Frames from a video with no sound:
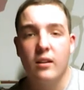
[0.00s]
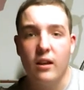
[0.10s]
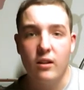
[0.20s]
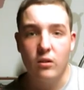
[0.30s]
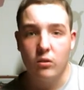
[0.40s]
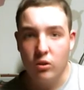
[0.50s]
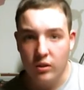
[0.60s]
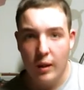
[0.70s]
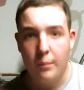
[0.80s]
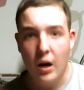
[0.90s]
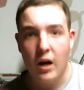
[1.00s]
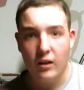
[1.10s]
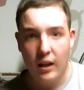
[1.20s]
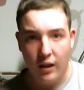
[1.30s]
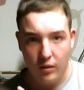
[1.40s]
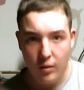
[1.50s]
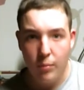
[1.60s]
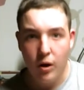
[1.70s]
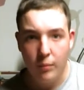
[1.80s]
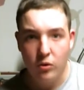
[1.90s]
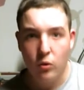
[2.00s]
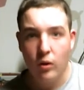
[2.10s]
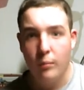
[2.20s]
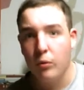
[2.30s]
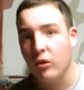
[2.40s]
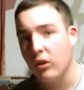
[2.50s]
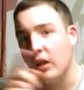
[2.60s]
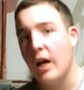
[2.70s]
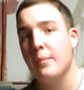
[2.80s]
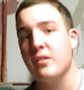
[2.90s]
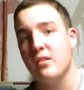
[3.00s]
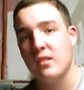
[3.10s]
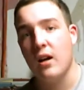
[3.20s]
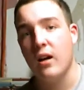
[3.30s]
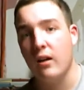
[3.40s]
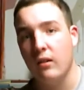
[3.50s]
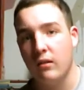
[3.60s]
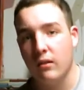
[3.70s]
they took that compartment door and put it on the opposite side.